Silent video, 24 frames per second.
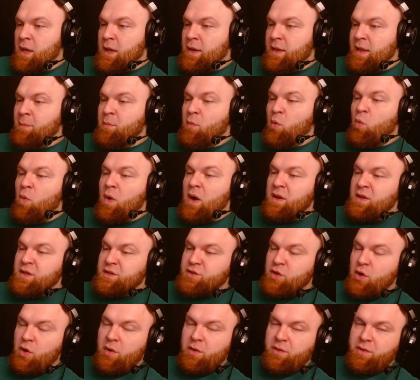Number 1
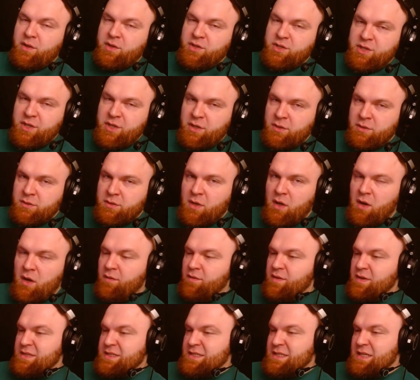is Earth Shield,
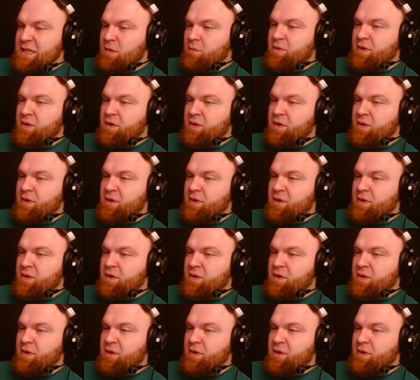obviously,